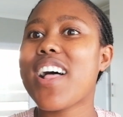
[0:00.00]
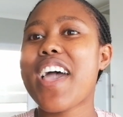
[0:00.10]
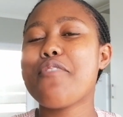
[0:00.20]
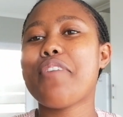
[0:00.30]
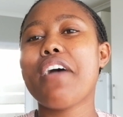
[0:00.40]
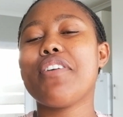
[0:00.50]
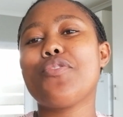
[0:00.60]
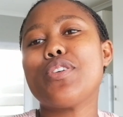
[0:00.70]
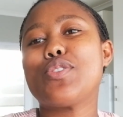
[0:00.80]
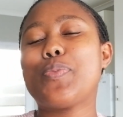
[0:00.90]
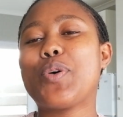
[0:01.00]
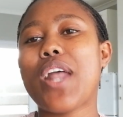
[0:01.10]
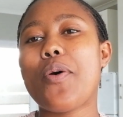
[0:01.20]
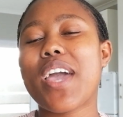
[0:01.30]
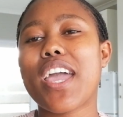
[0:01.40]
have 500 to put
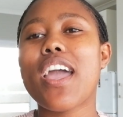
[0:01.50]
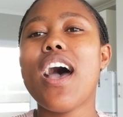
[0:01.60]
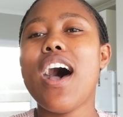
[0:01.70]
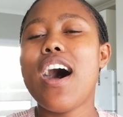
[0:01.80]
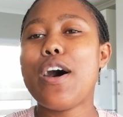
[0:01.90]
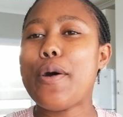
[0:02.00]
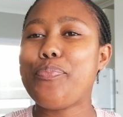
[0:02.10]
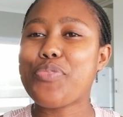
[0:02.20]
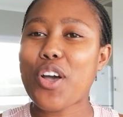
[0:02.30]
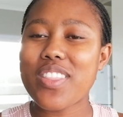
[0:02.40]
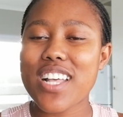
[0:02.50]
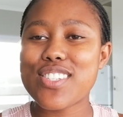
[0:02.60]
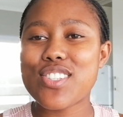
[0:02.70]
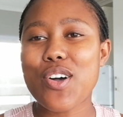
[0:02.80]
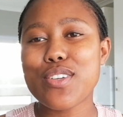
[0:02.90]
away on that
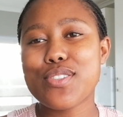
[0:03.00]
stock.